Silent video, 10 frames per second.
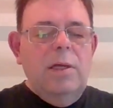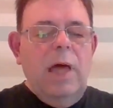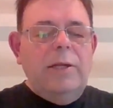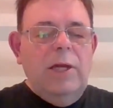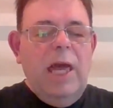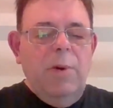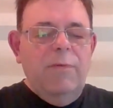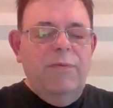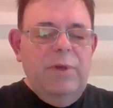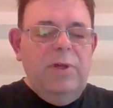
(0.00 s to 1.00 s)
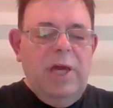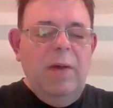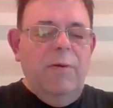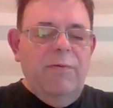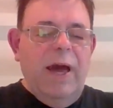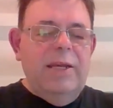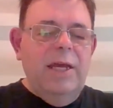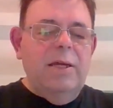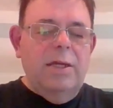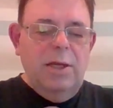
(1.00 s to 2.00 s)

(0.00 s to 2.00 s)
And you keep on fighting.